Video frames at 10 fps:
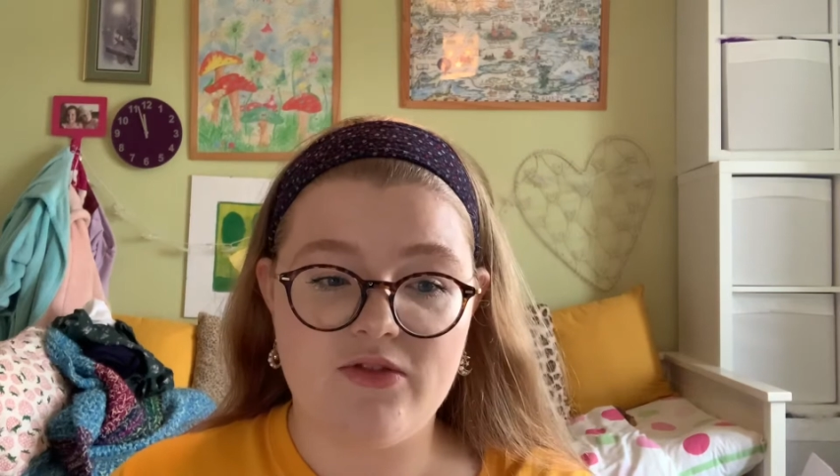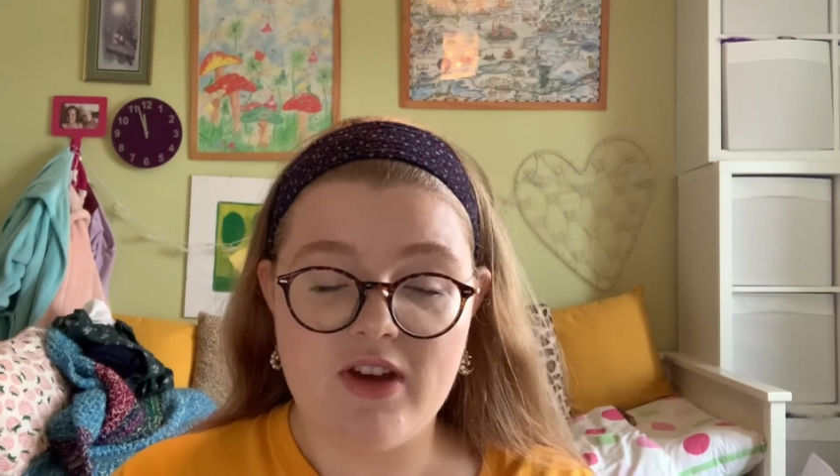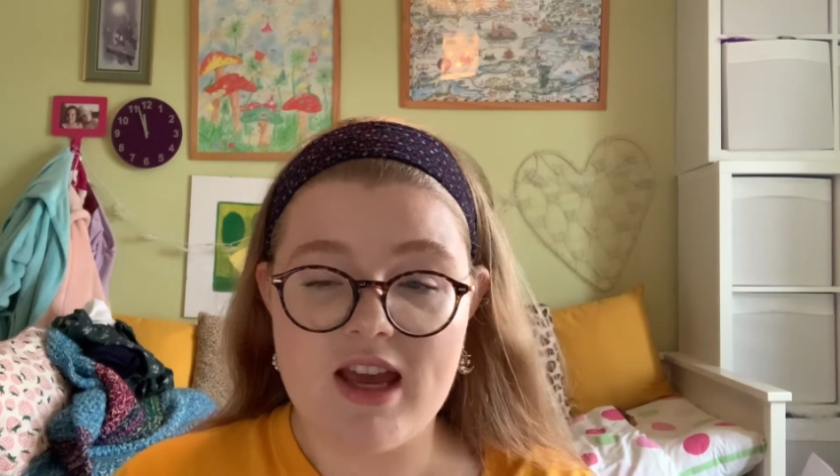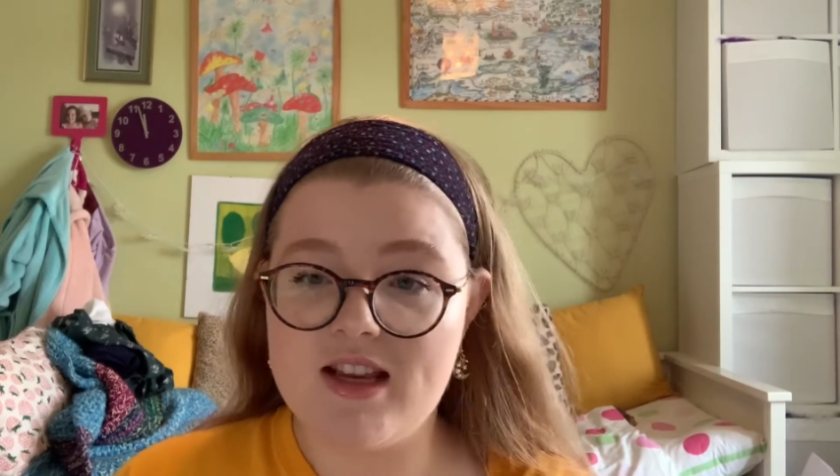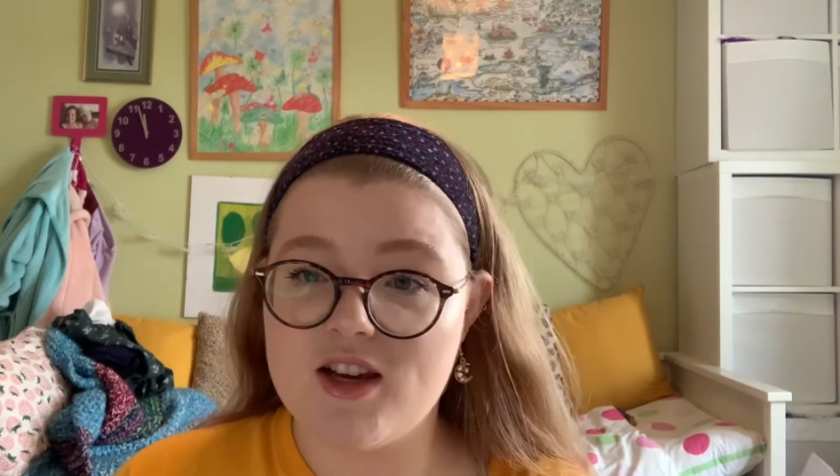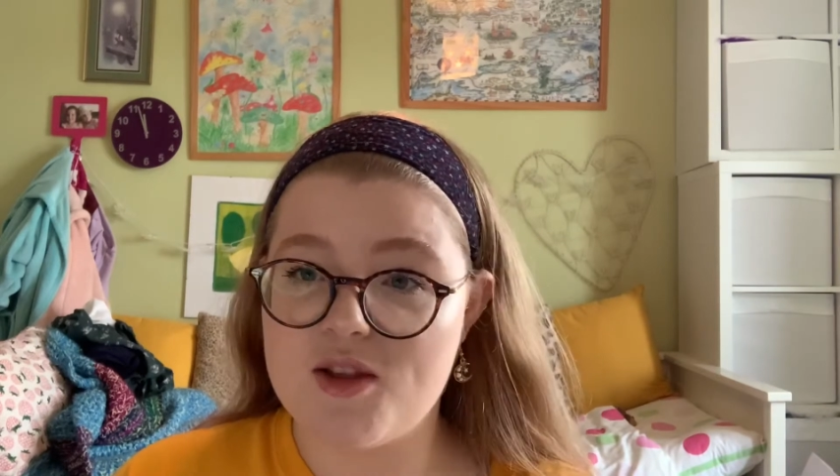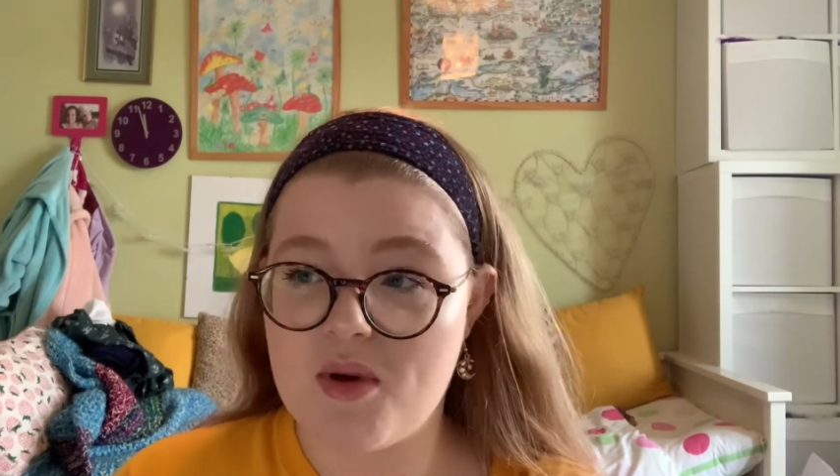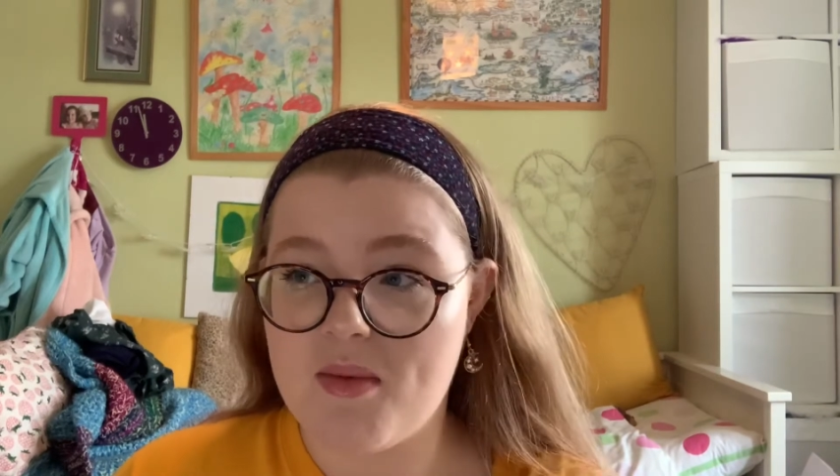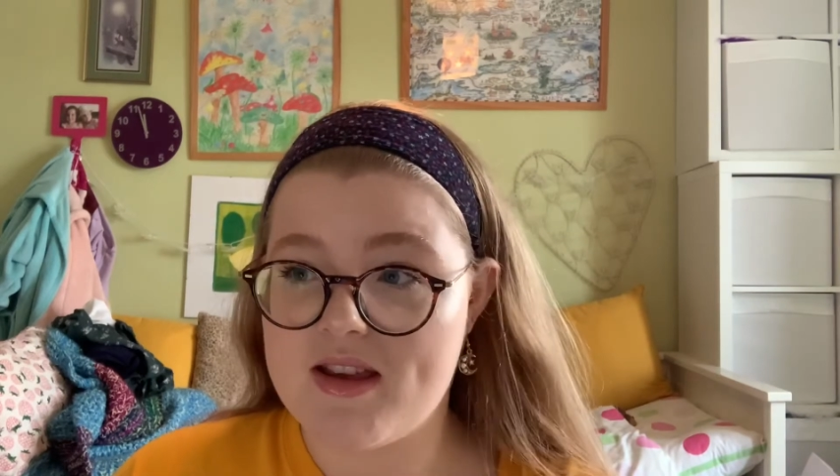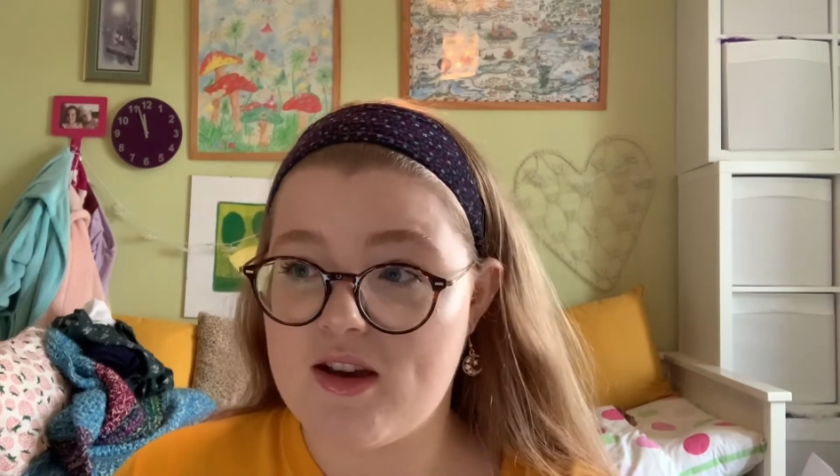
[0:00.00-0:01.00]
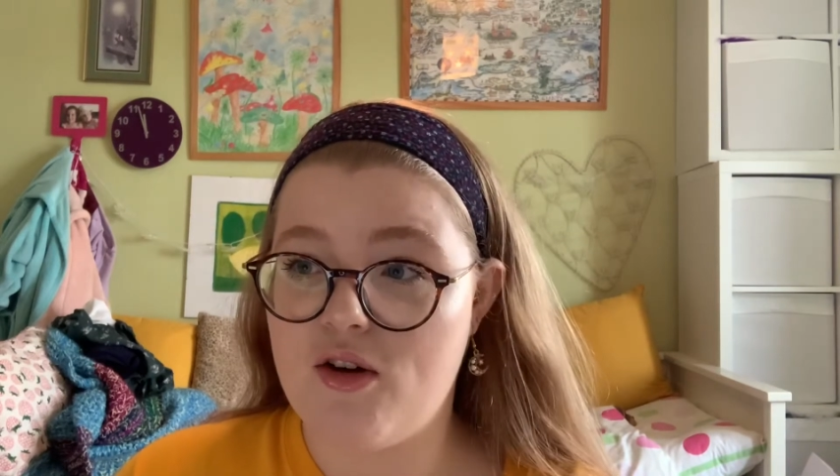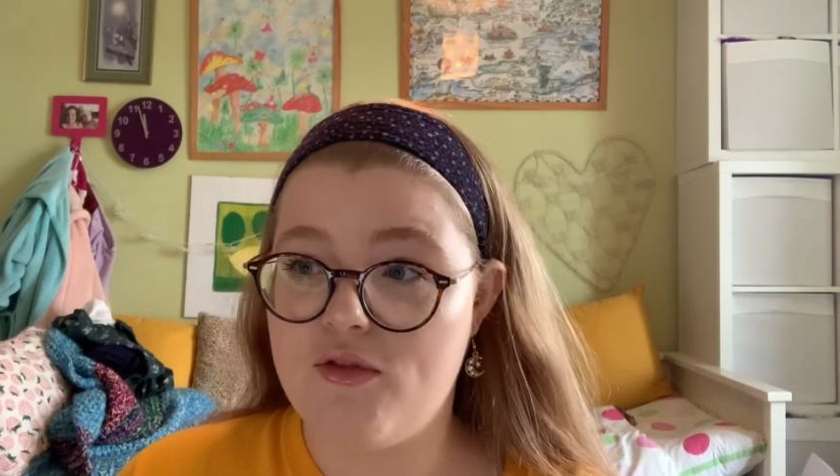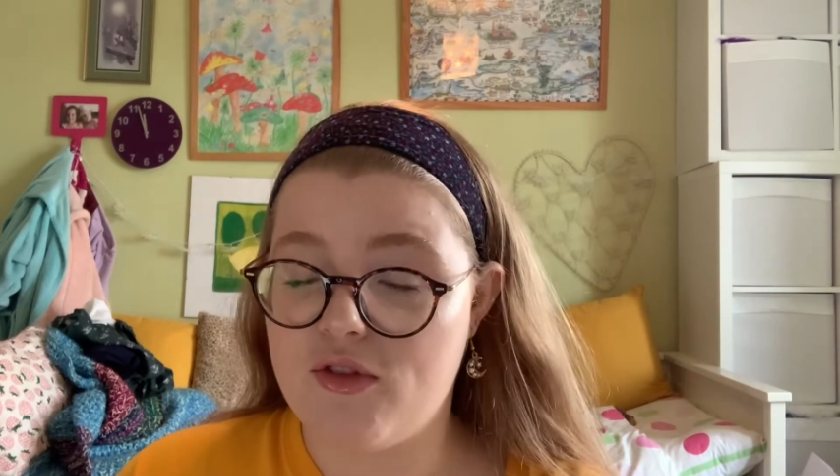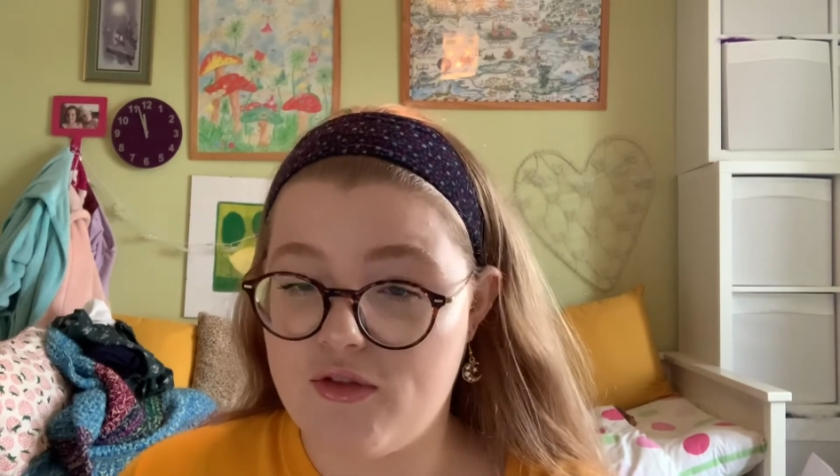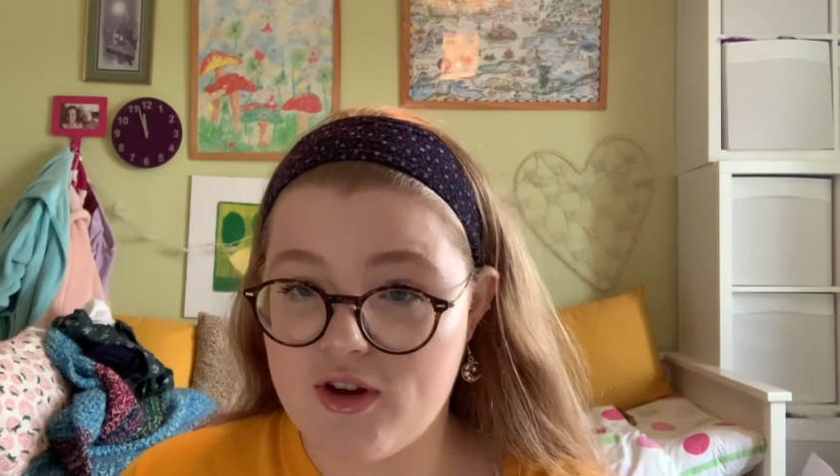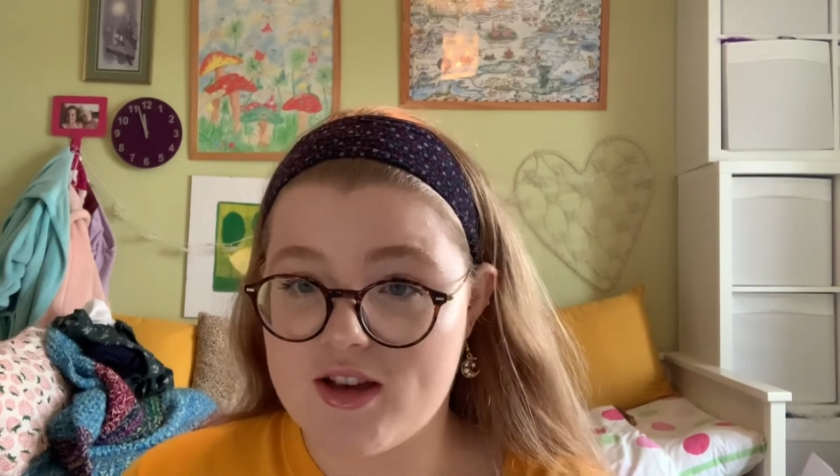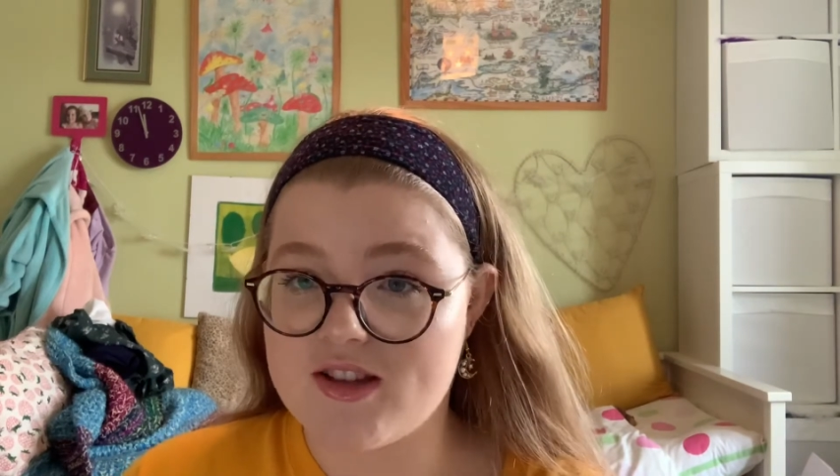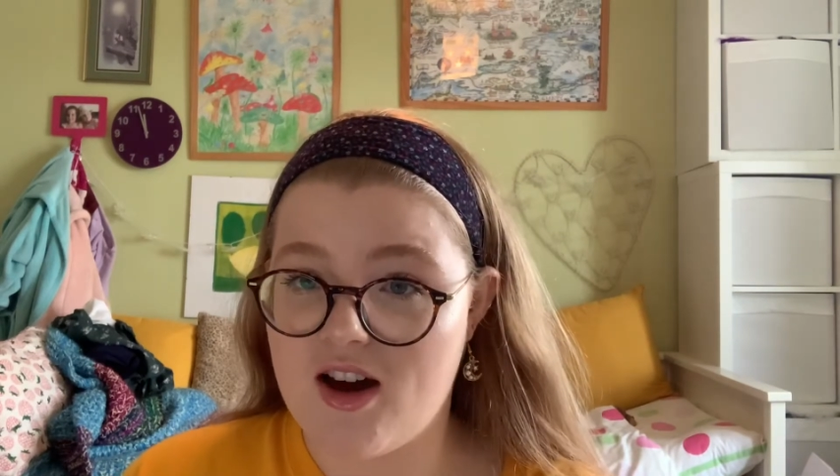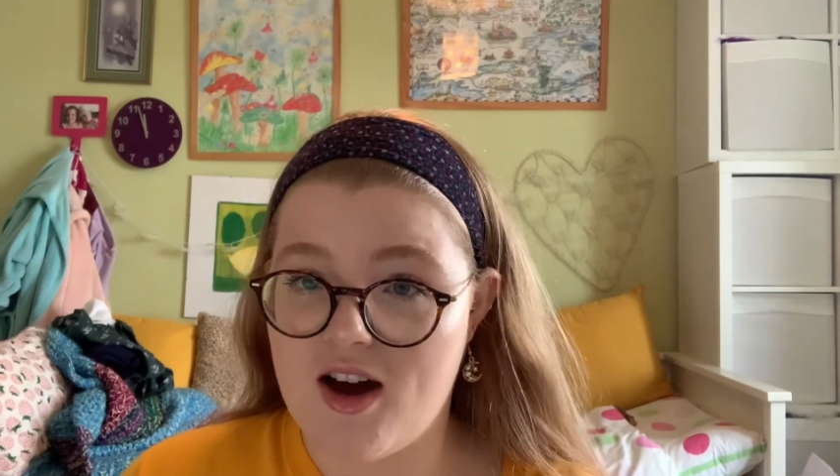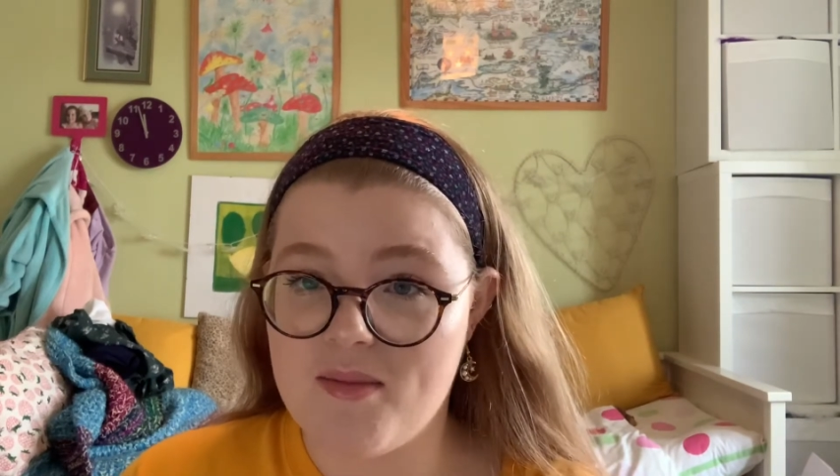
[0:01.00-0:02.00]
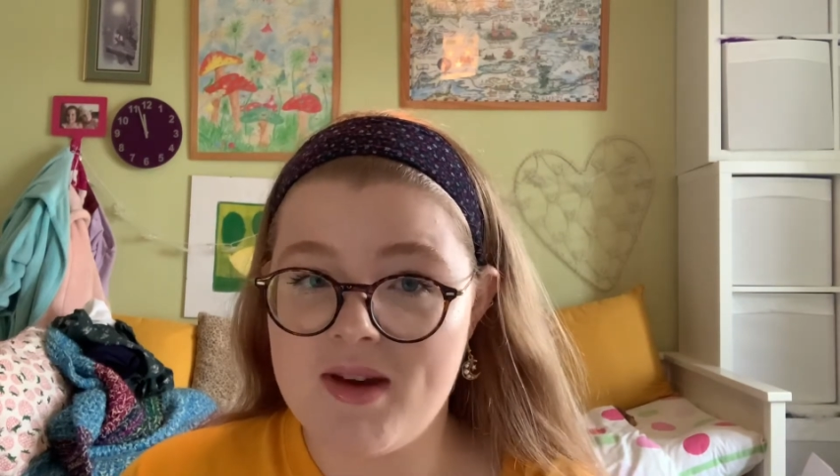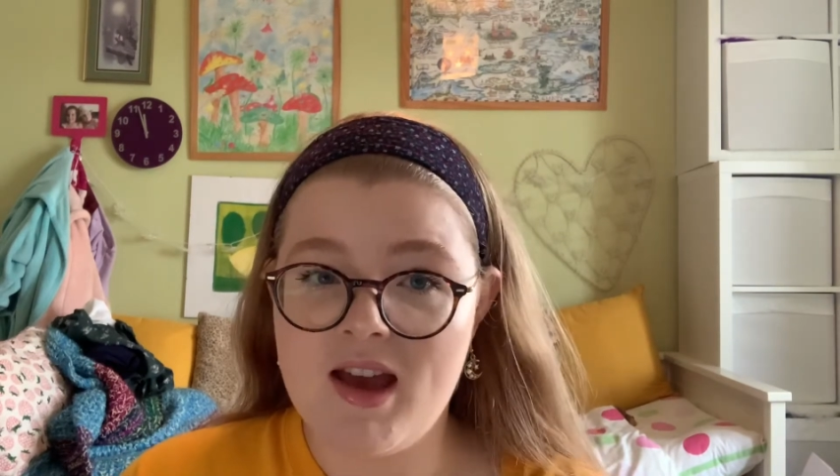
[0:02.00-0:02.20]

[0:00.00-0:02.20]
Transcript: fajitas by myself for the first time.